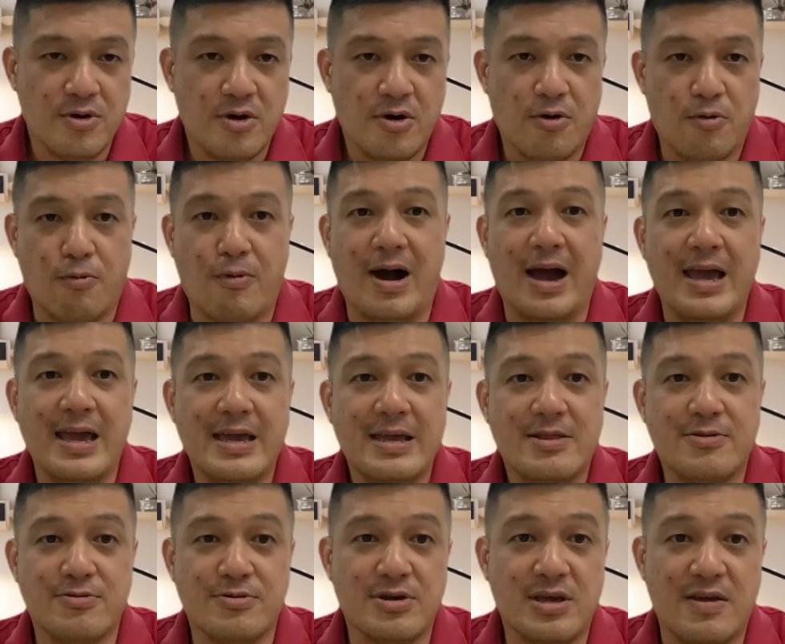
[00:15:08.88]
Why
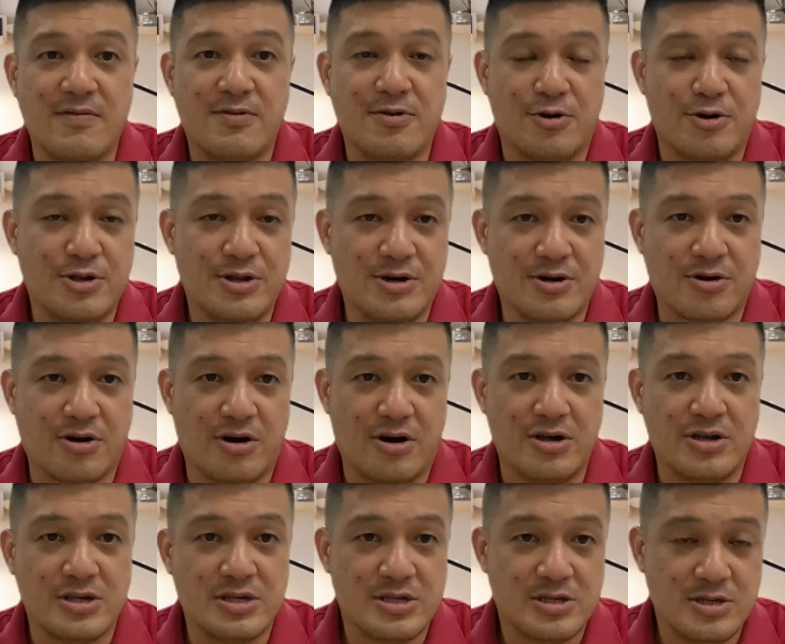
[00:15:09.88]
to give the owner a
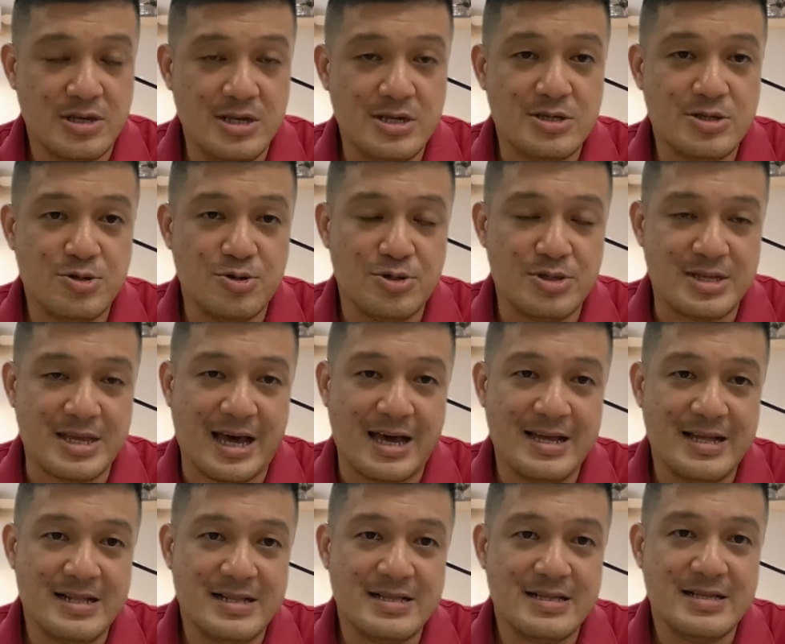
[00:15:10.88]
call? Is to
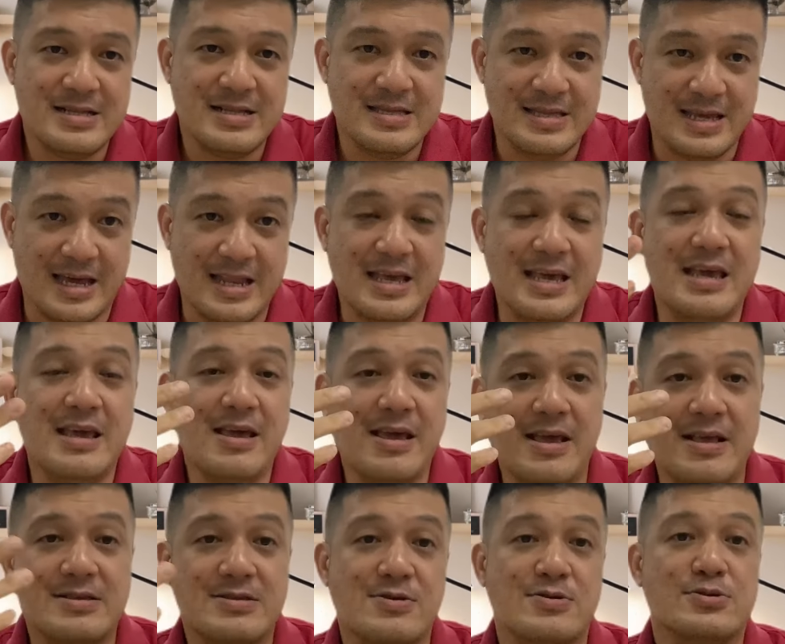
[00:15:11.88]
tell that he
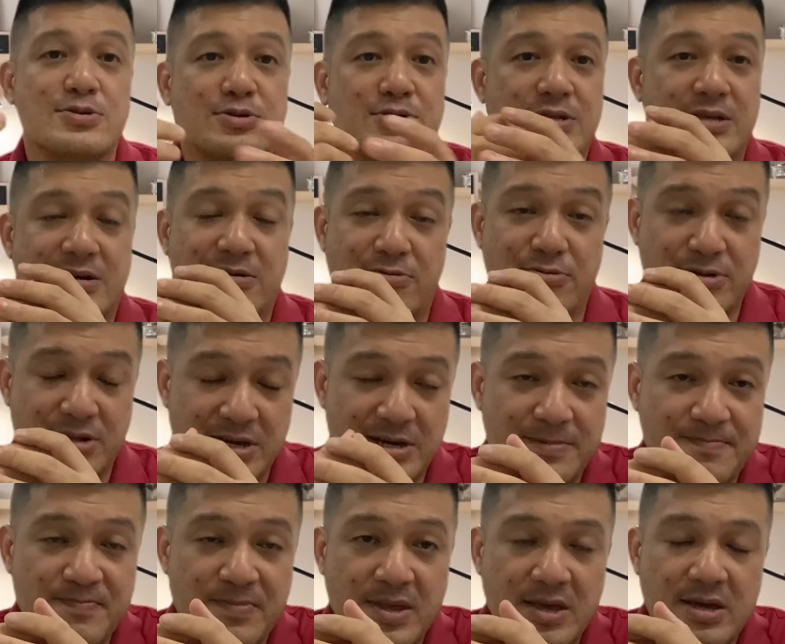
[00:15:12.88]
is also the owner,
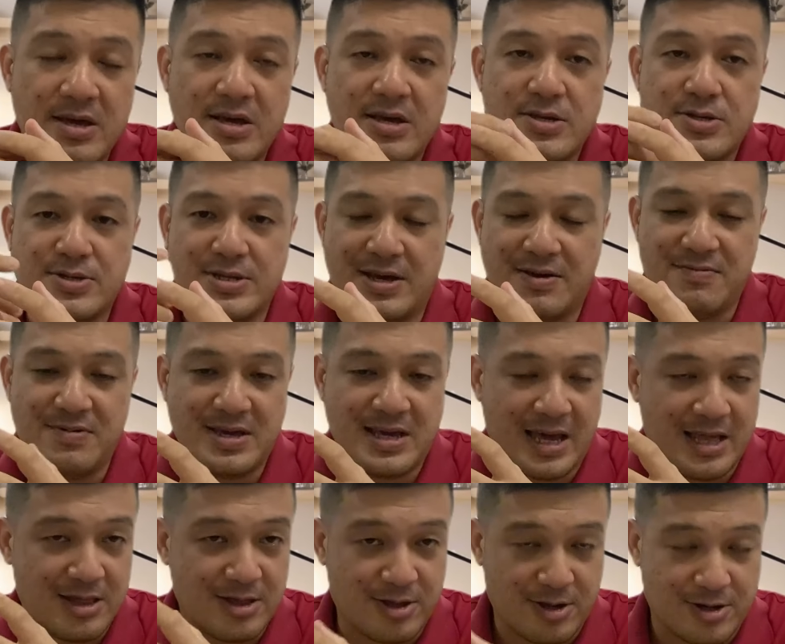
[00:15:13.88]
so that we
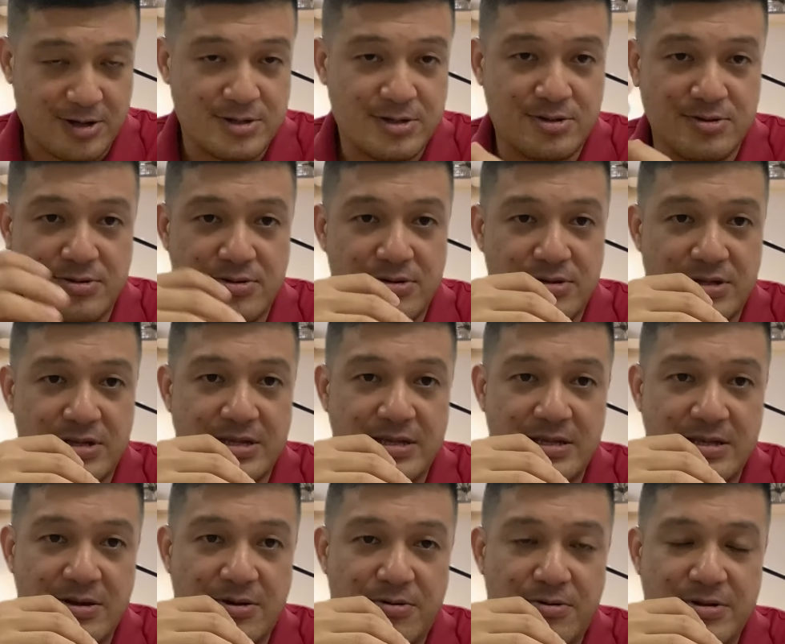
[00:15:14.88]
can talk to
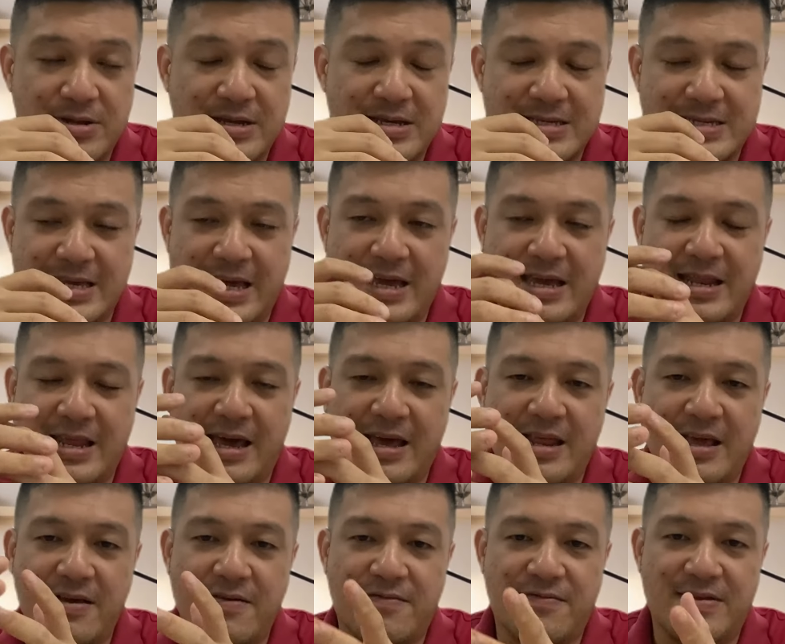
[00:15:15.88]
the owner, say that
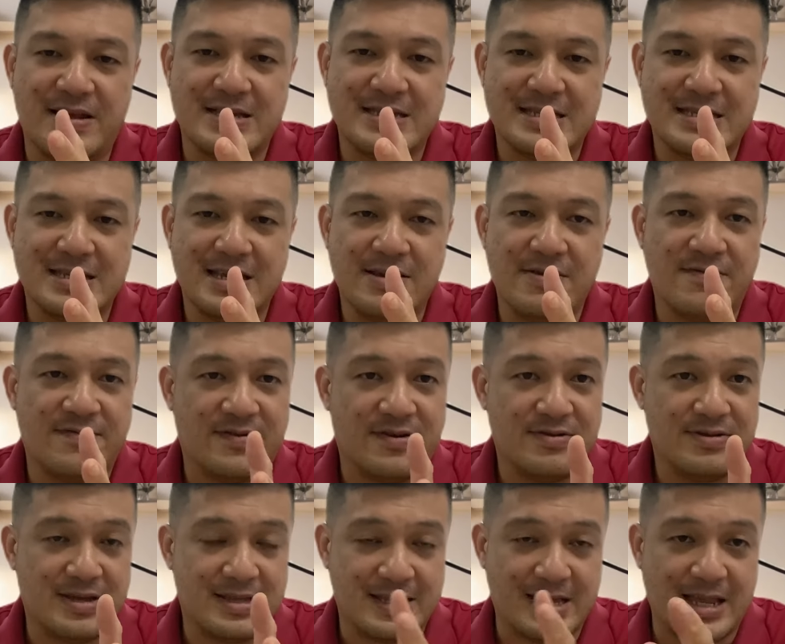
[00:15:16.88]
if let's just say you
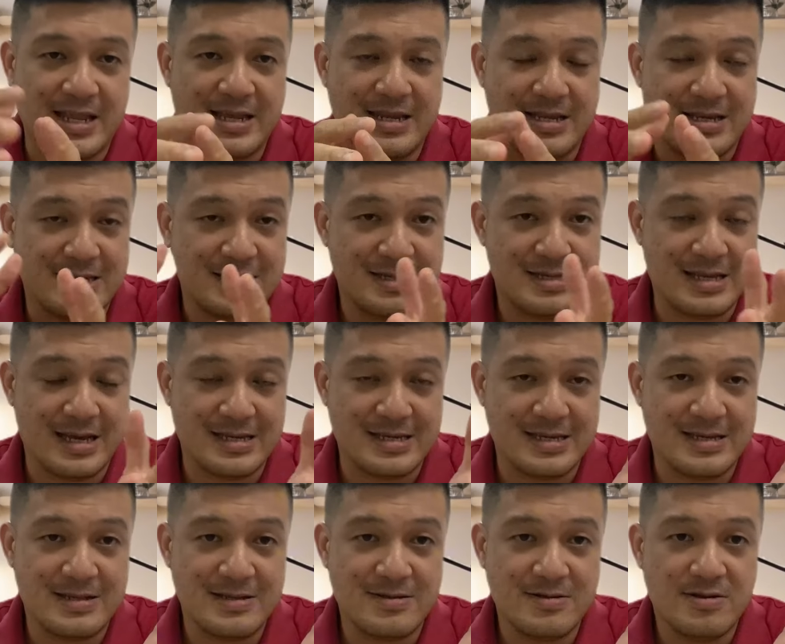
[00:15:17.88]
found the tenant
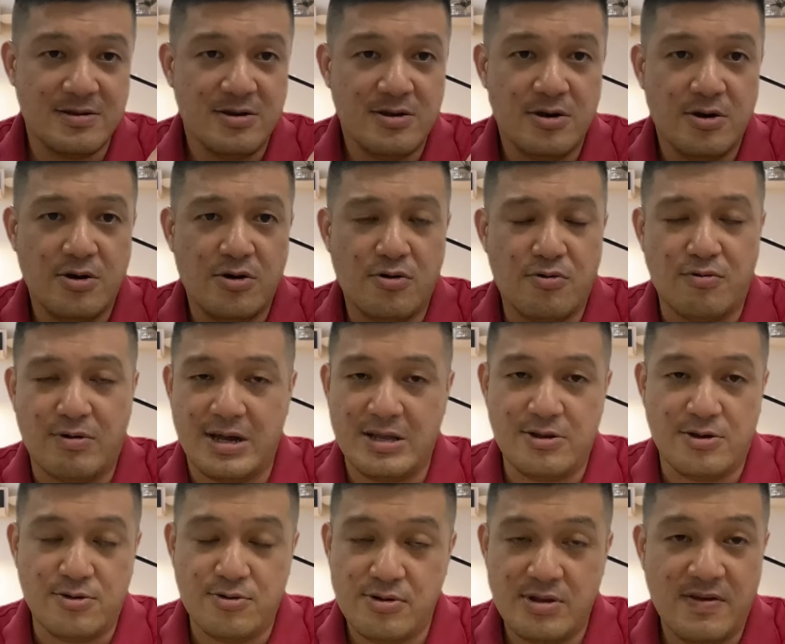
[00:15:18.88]
doesn't want
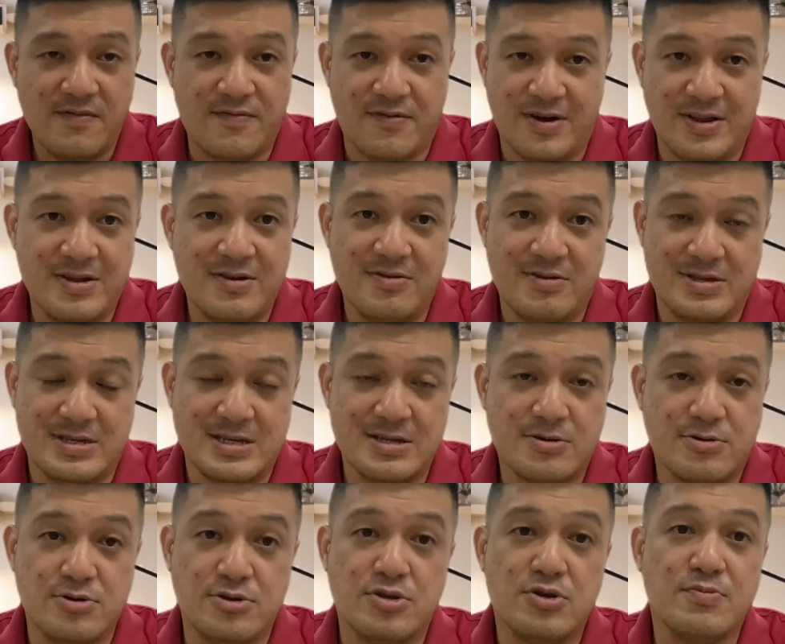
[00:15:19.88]
your unit for any reason,
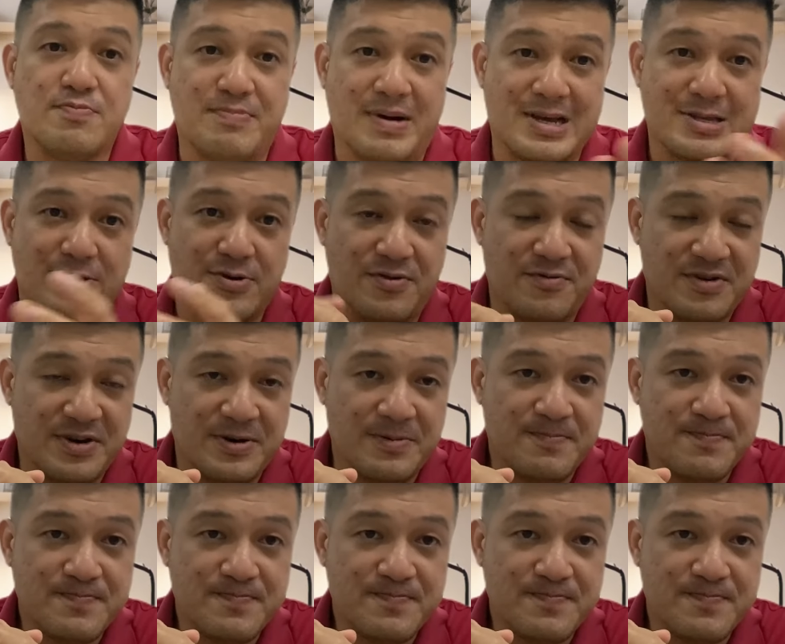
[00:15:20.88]
could you pass over?